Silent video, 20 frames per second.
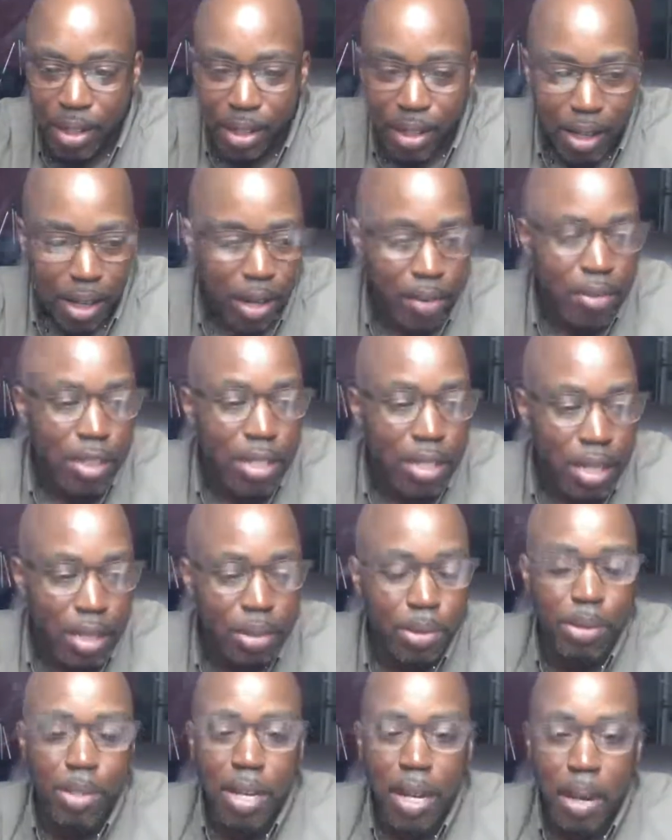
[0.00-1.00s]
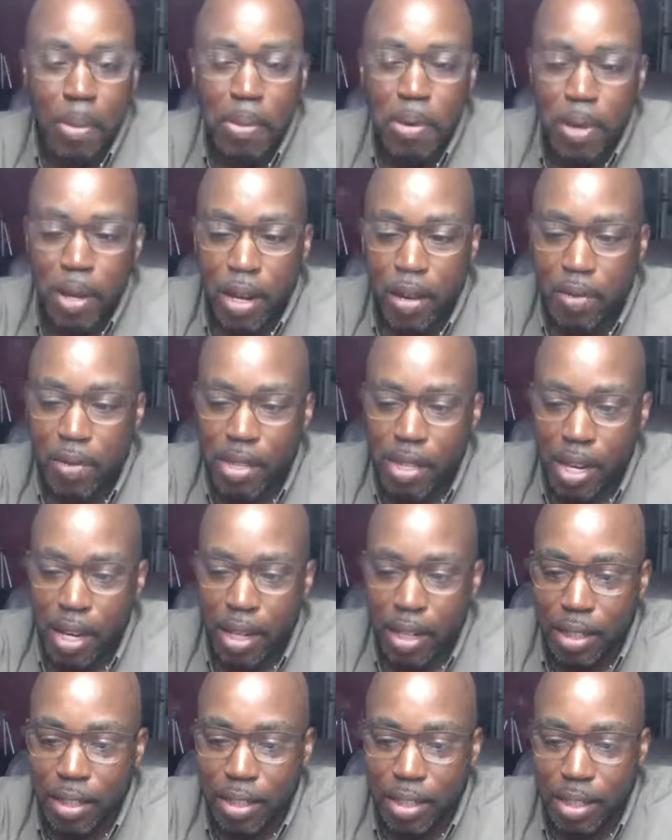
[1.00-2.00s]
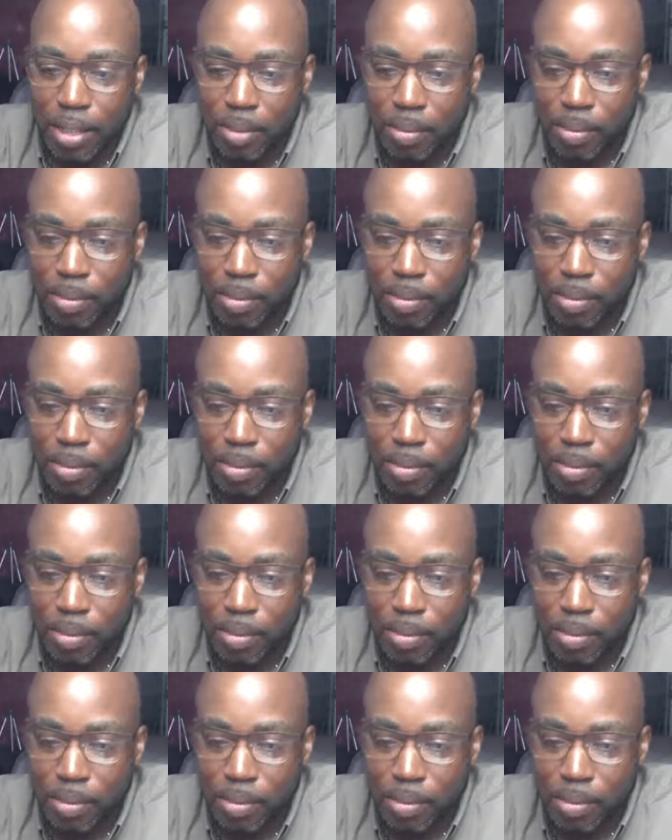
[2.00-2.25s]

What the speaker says: every single time you have sex.